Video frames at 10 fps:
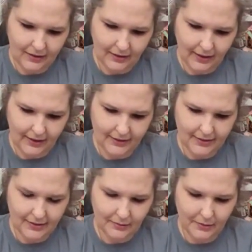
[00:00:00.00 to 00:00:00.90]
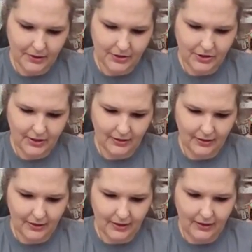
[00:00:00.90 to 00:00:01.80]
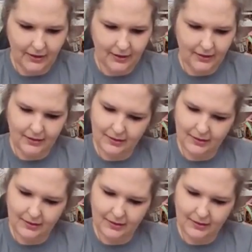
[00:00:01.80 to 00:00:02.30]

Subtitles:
Okay, so I'm going to gently